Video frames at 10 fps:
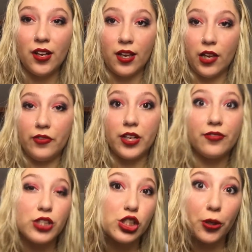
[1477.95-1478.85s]
even if
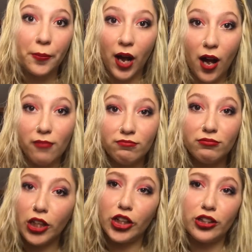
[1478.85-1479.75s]
it's your mom
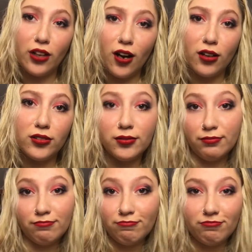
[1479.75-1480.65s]
or your dog,
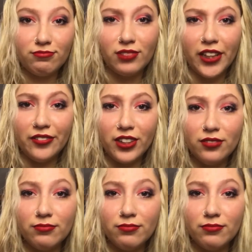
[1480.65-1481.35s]
whatever.